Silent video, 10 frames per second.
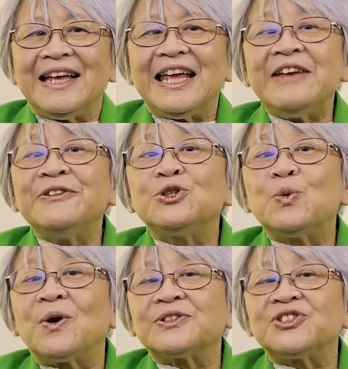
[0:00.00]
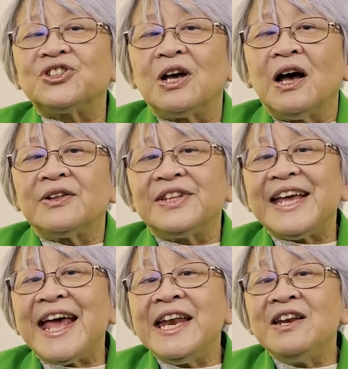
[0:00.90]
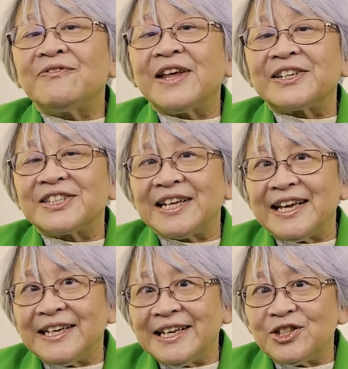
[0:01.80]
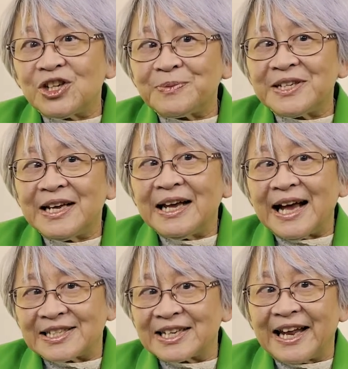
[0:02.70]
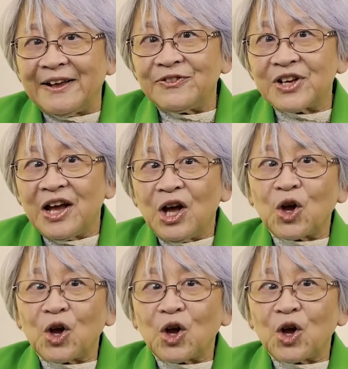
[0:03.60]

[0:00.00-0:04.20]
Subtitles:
Even towards the end of their stay in Egypt as slaves,